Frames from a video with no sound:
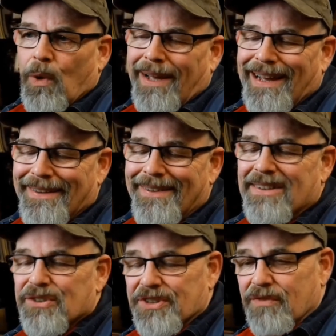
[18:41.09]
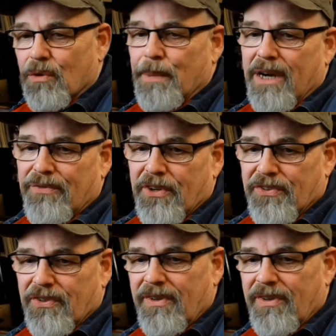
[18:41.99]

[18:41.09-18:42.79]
Well, I think there's several benefits.